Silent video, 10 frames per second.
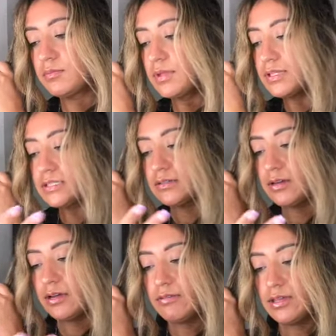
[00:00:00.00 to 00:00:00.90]
still
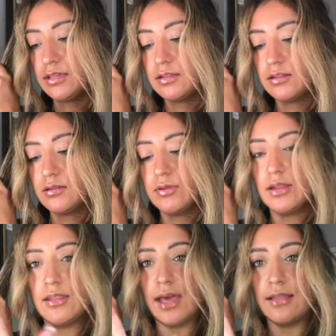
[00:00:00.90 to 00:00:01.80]
having a little bit
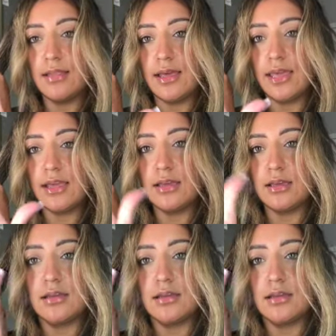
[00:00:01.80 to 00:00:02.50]
of that like